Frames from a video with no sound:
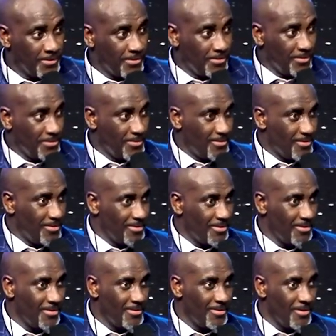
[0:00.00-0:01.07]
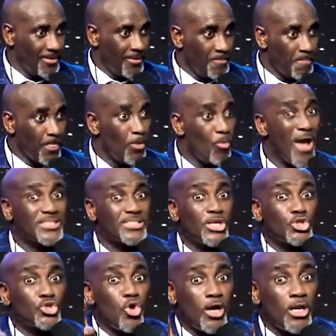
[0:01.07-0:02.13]
finally, we're now struggling, me
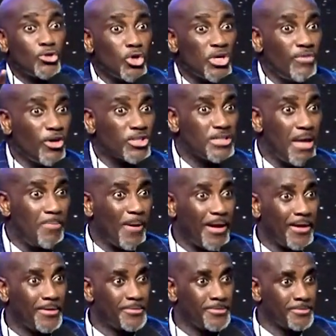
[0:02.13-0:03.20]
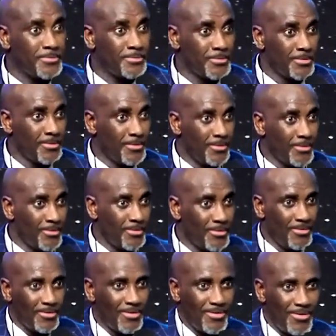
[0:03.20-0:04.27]
and man, I'm the God of this world.